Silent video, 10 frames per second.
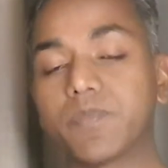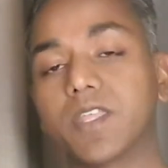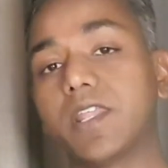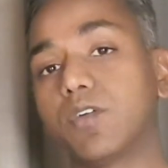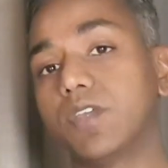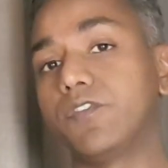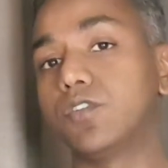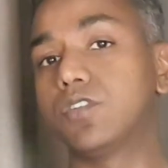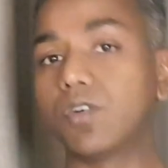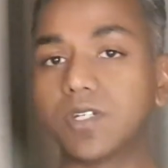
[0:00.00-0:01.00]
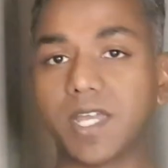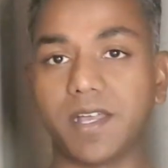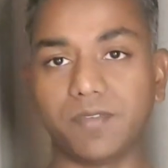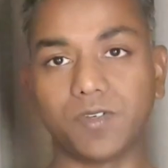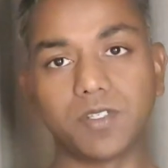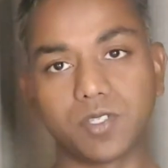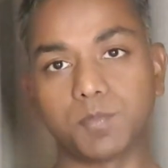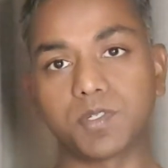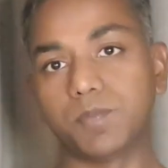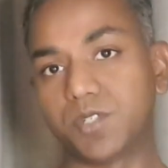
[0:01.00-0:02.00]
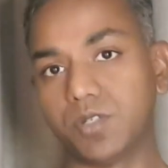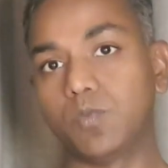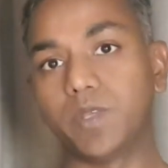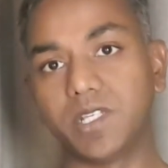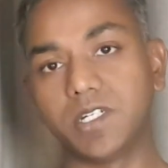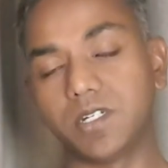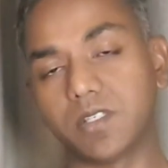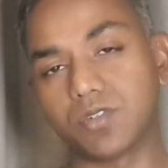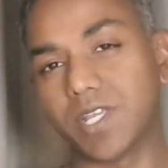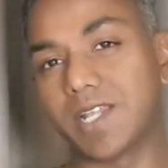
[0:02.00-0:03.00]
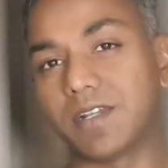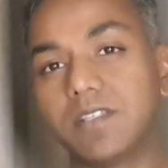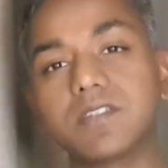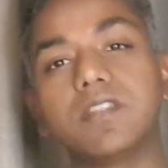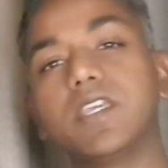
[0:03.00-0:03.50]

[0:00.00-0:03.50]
Now if you don't have a subscription with an industry analyst,